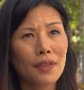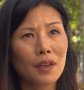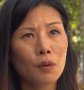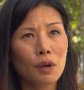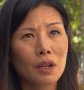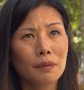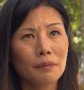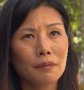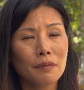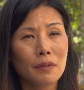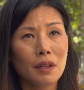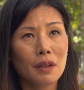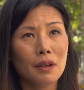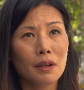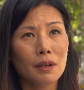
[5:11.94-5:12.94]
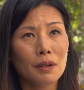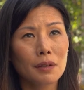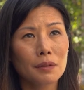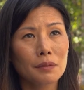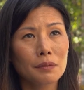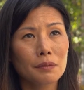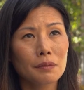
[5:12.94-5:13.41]
think one of
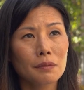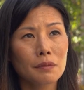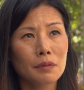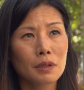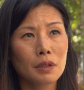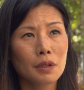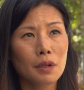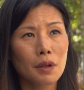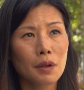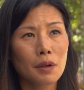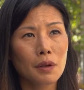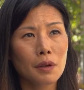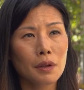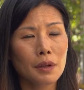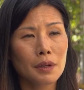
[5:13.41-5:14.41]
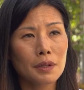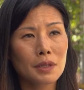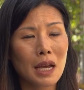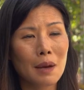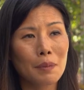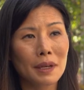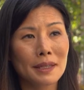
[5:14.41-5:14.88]
the
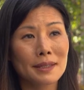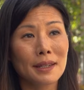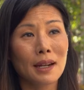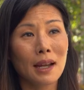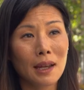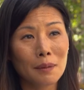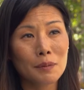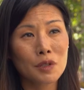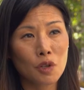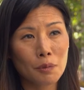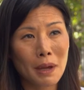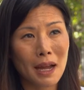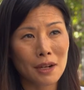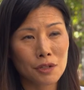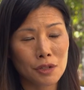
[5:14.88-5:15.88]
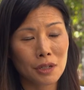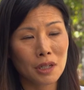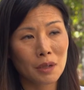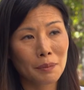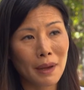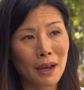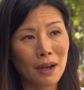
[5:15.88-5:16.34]
topics that I'm so passionate
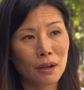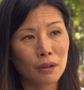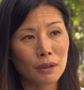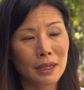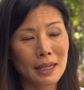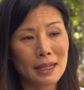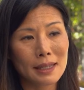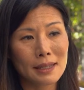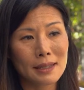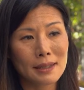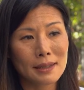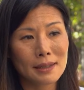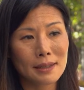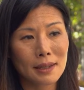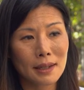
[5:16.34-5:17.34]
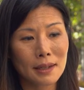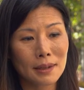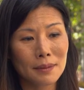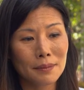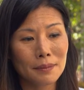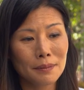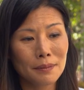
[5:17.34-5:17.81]
about is
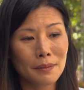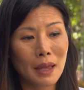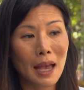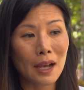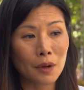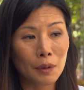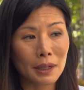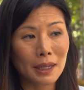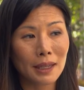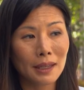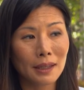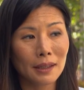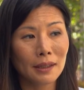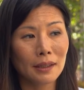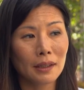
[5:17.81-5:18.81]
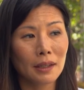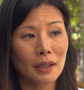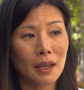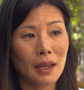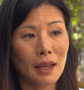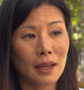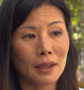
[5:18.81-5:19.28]
equity
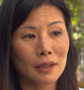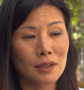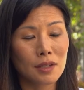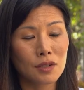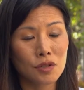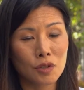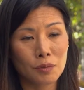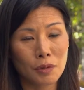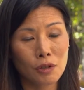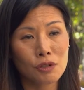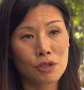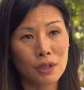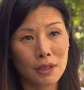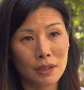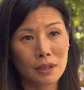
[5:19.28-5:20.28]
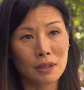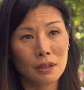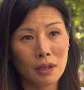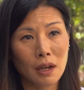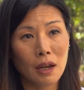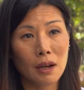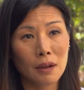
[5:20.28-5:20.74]
and distribution
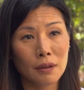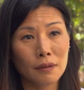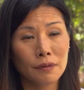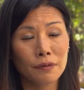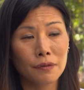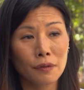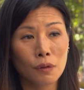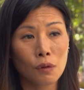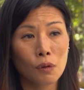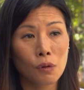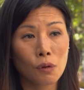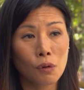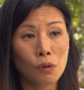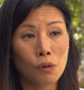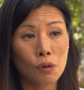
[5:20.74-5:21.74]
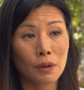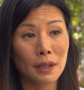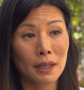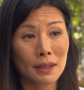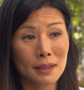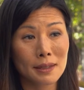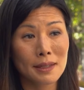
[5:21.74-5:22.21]
of
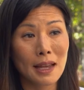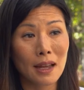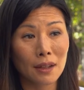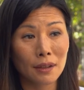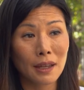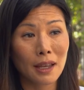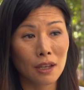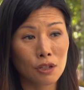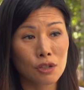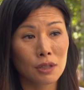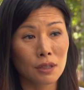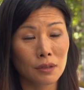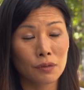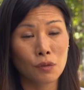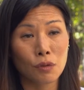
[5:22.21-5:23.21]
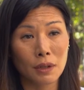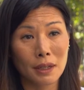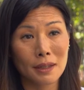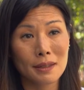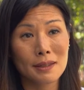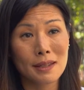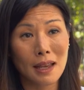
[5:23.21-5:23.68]
organs, allocation of
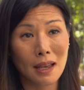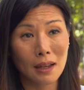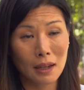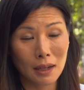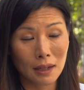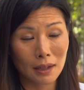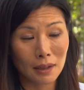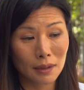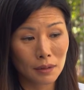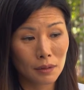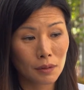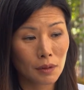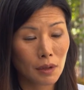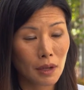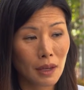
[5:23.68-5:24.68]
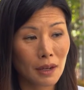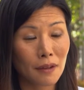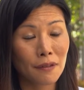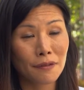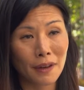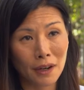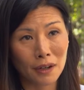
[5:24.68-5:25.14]
organs in a
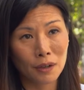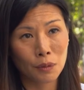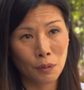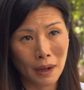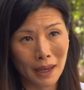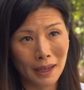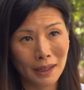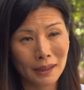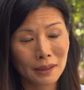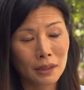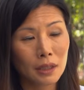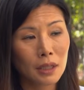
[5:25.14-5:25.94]
fair way.